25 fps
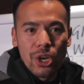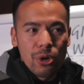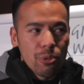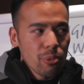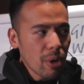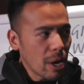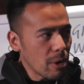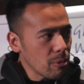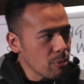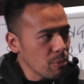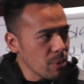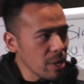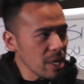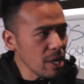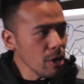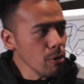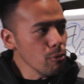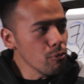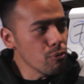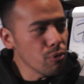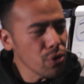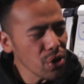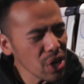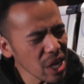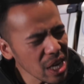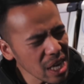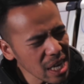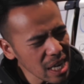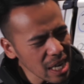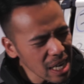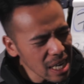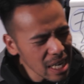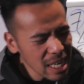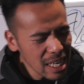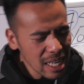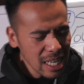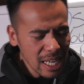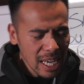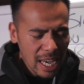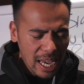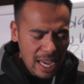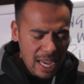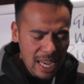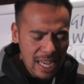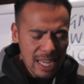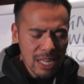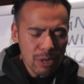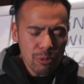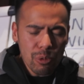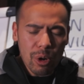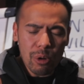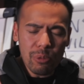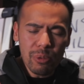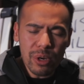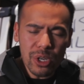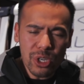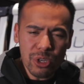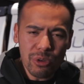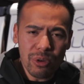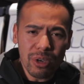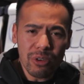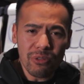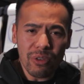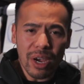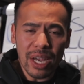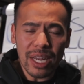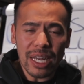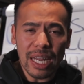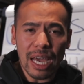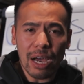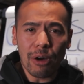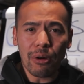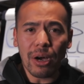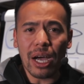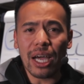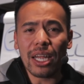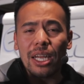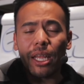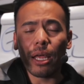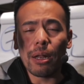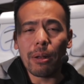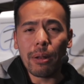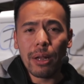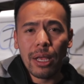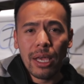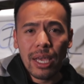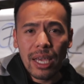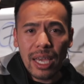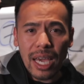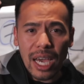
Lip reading: When we really hate what we're doing right now and it